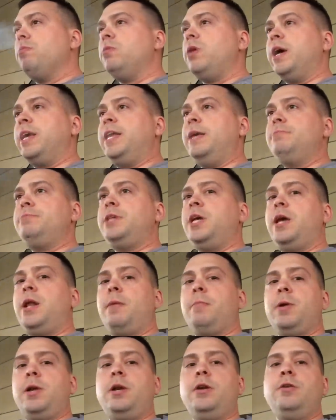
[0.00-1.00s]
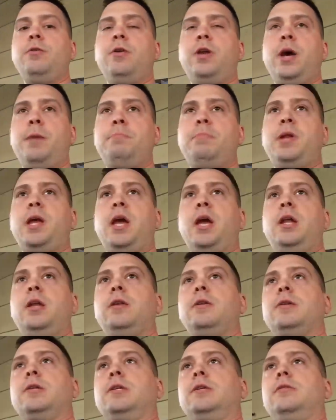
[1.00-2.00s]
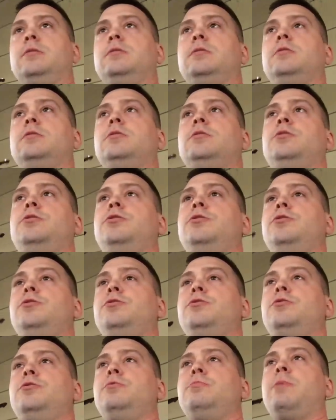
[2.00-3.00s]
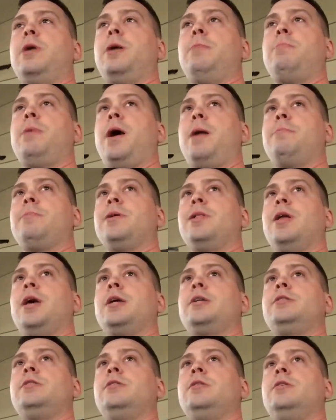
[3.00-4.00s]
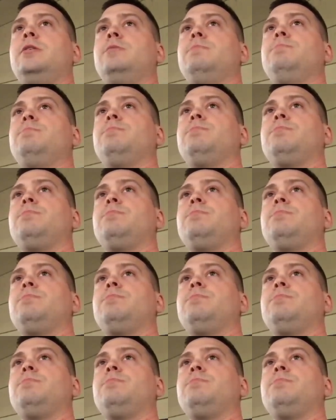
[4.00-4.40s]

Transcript: I keep saying I'm going to do an update to my pipe collection,